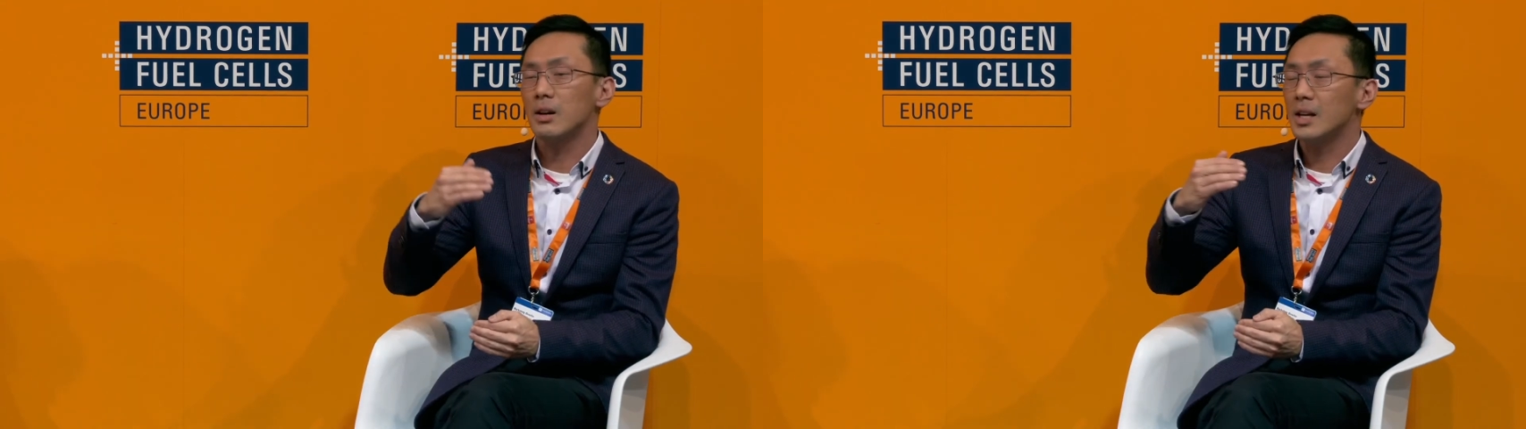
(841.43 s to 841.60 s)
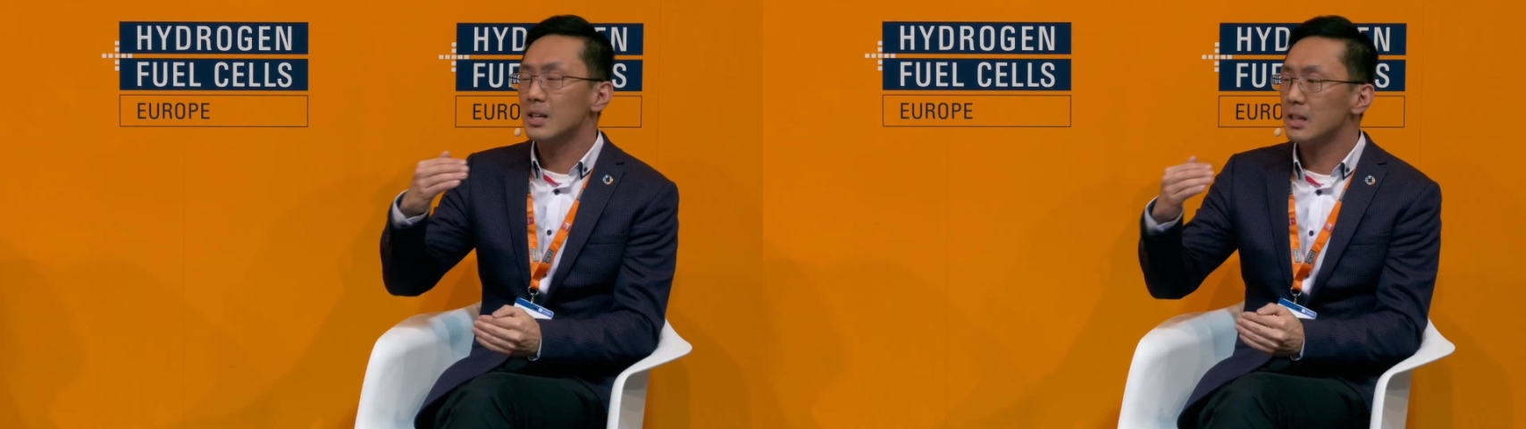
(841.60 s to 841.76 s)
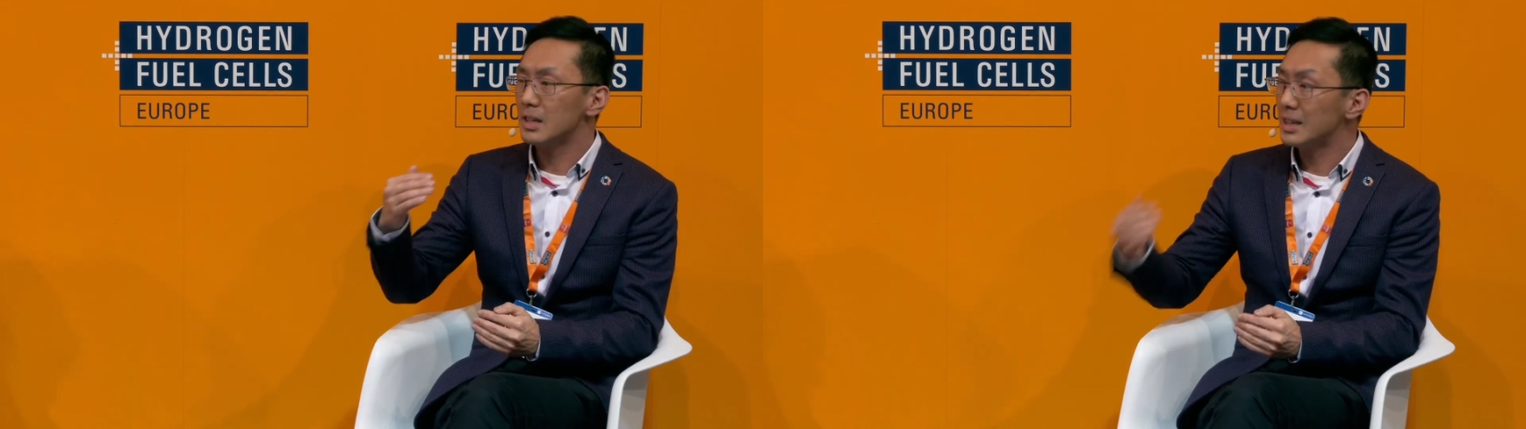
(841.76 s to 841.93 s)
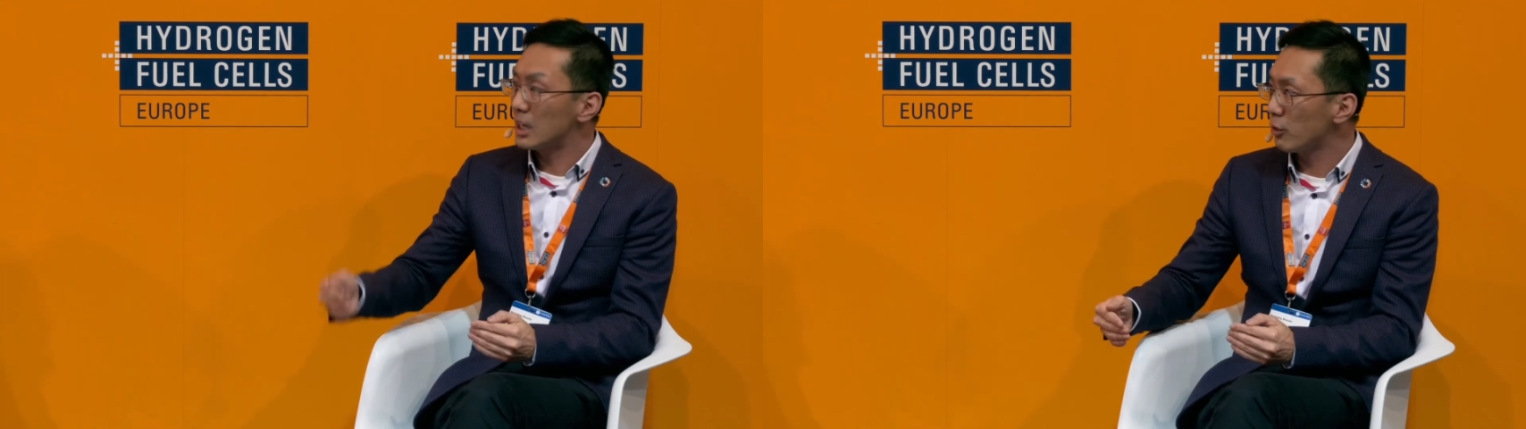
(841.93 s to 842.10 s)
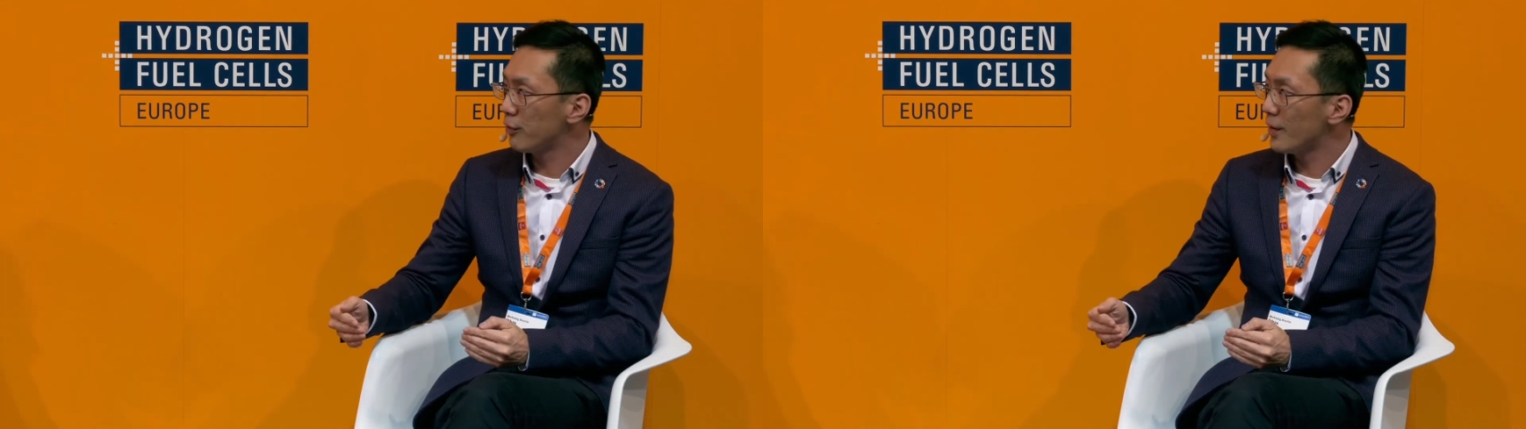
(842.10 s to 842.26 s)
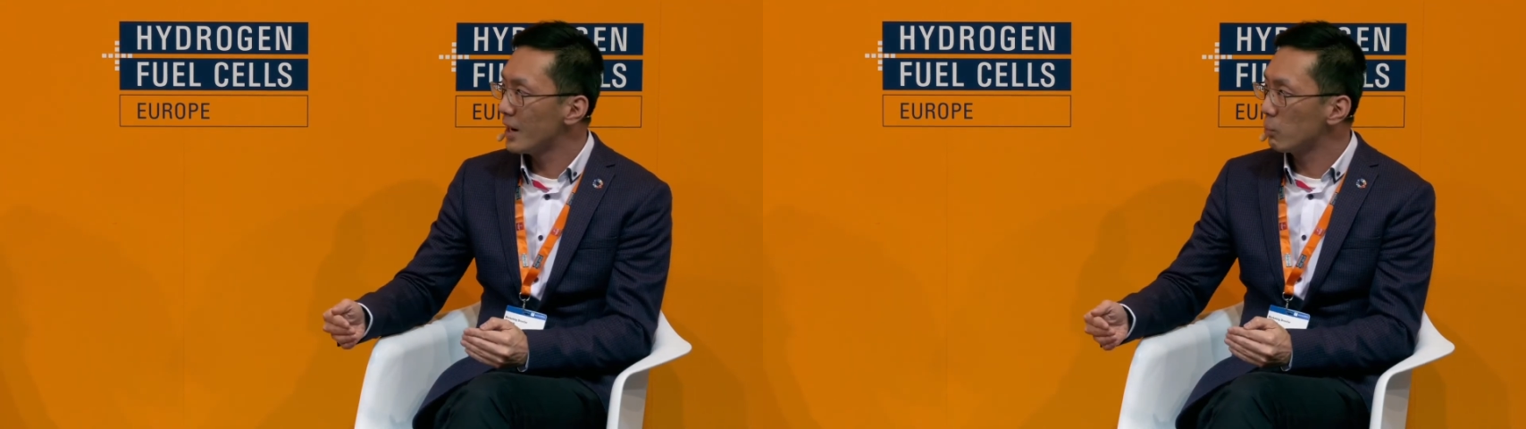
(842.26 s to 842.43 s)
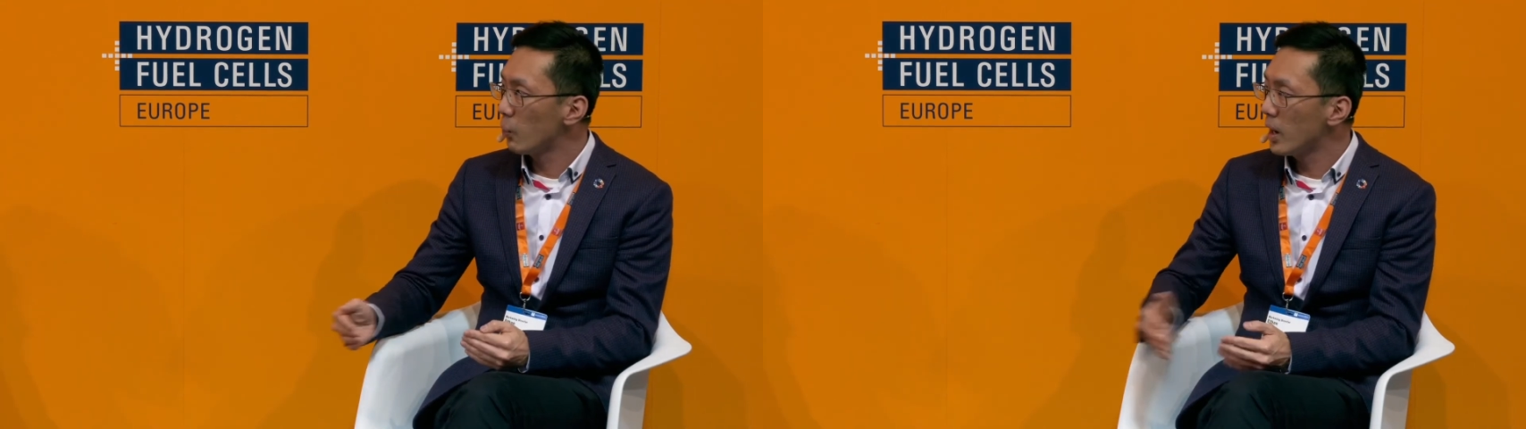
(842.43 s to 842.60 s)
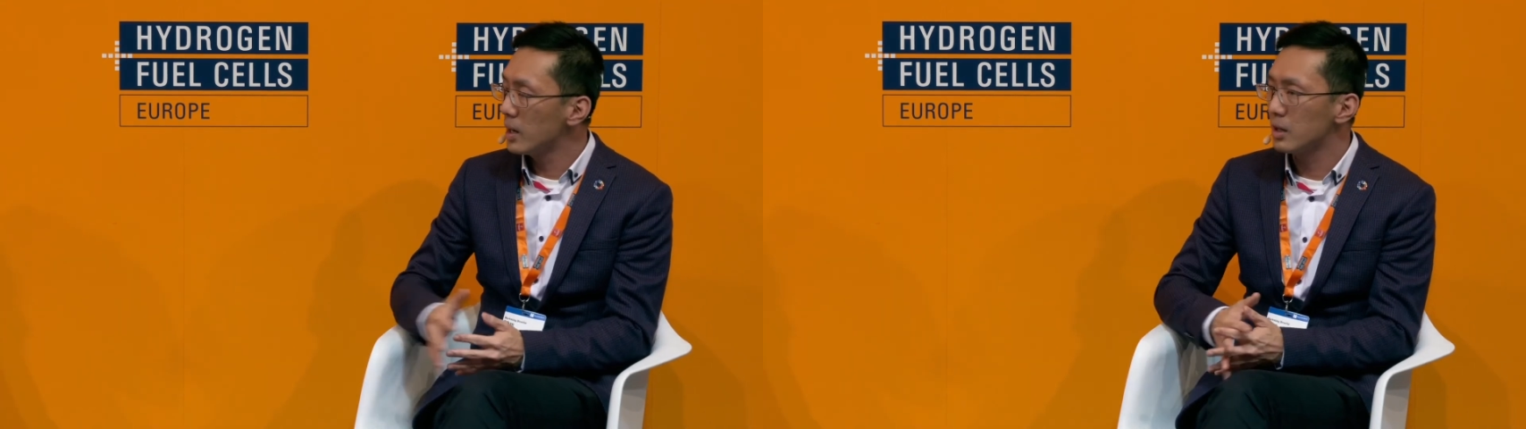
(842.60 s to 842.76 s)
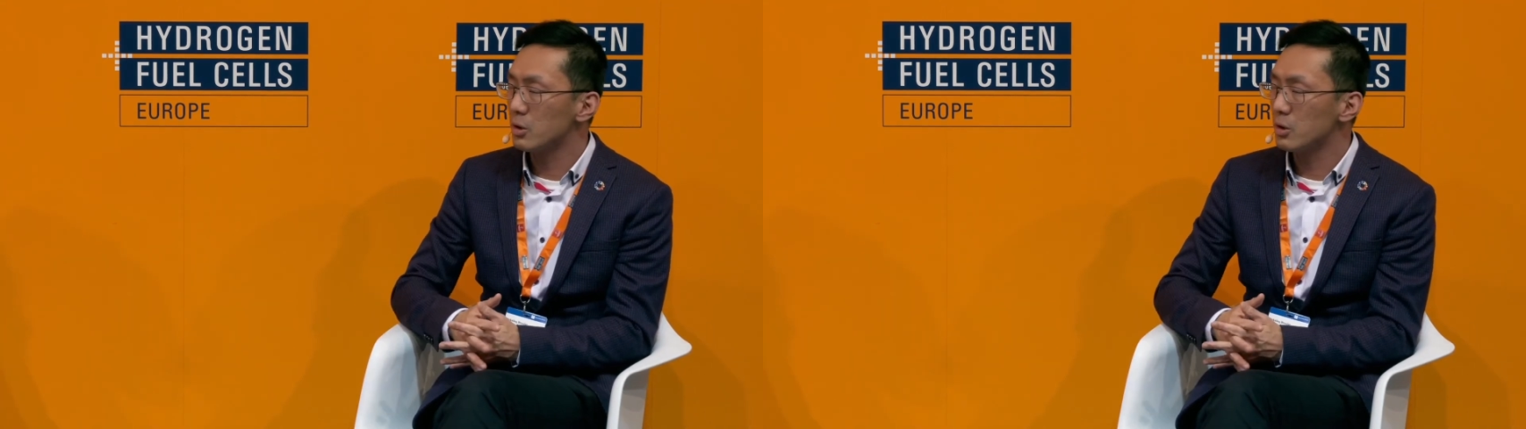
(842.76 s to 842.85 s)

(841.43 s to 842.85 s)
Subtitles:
in an electrified way.